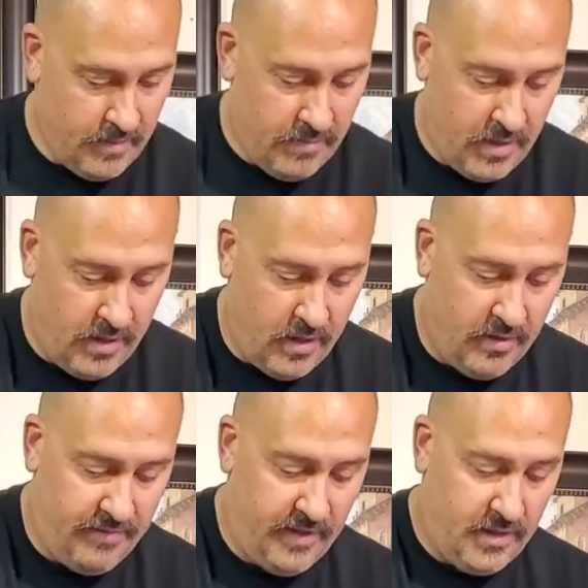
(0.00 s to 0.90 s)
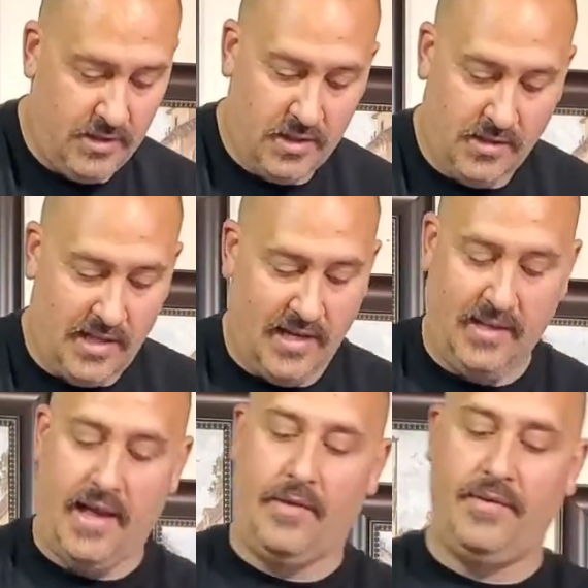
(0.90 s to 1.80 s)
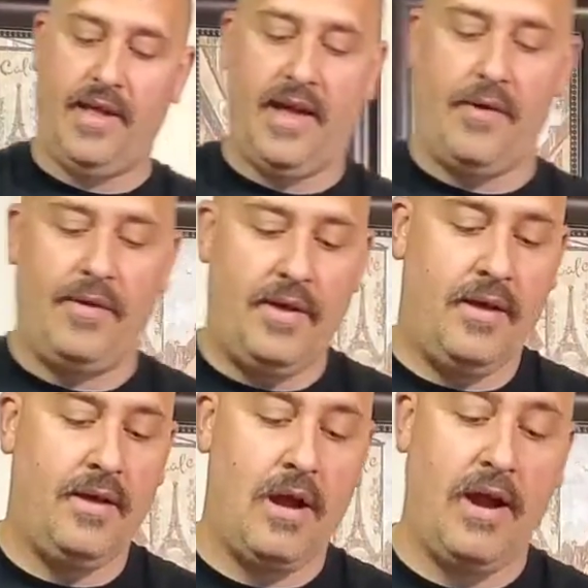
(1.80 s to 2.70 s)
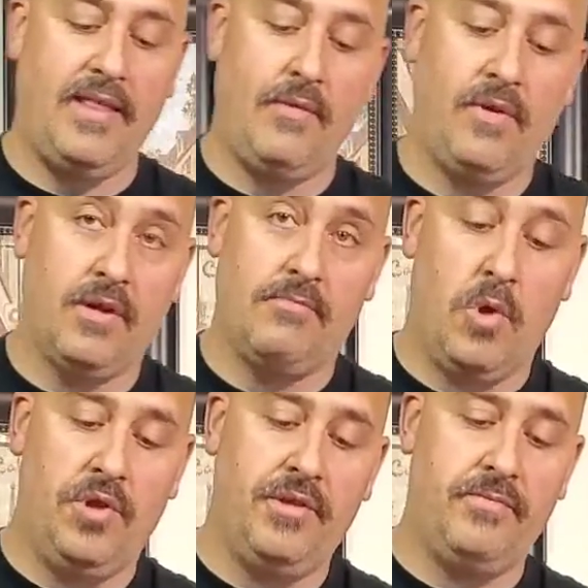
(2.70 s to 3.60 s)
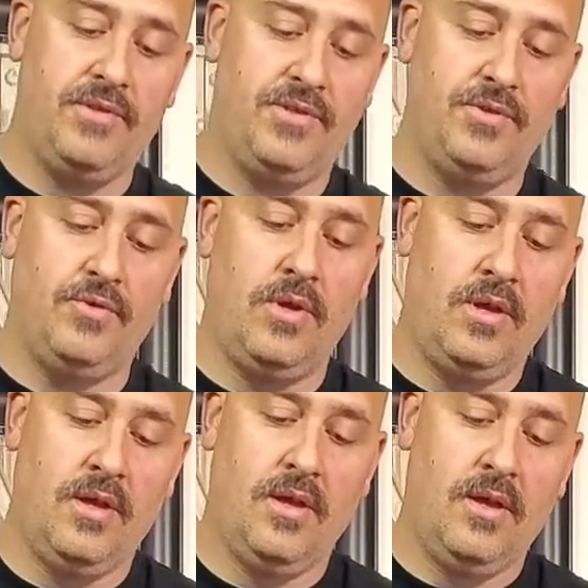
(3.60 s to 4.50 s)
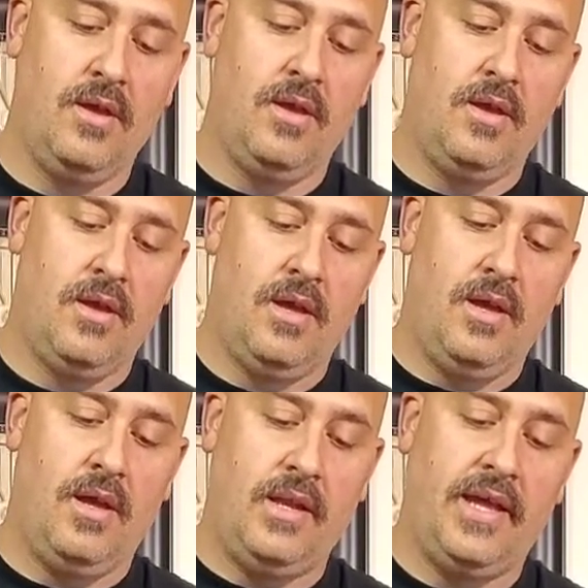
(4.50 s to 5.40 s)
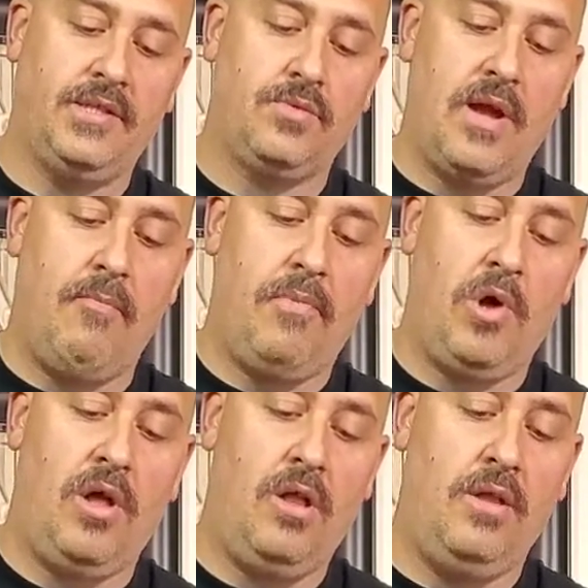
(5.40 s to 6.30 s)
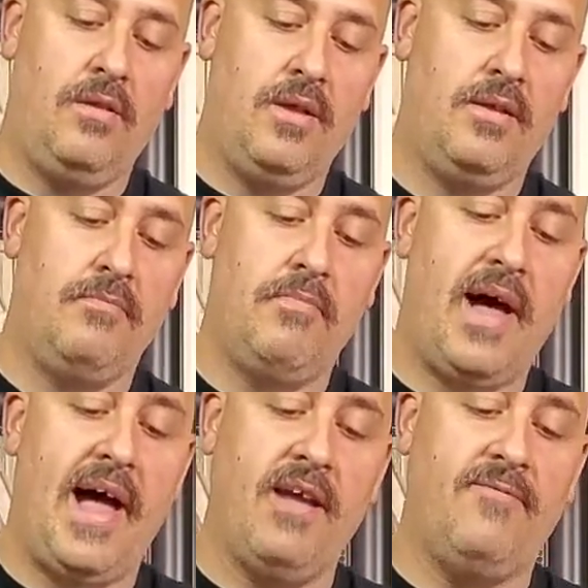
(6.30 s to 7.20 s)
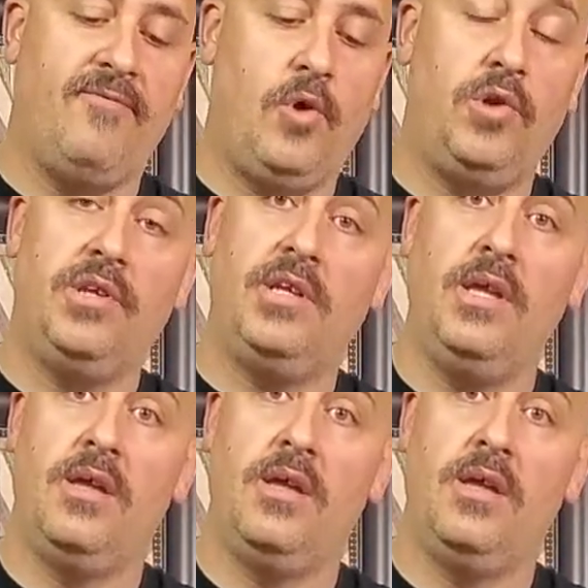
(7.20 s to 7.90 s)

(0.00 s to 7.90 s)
Perfect, just like downtown. All right, then we're going to mold them into a nice round ball by folding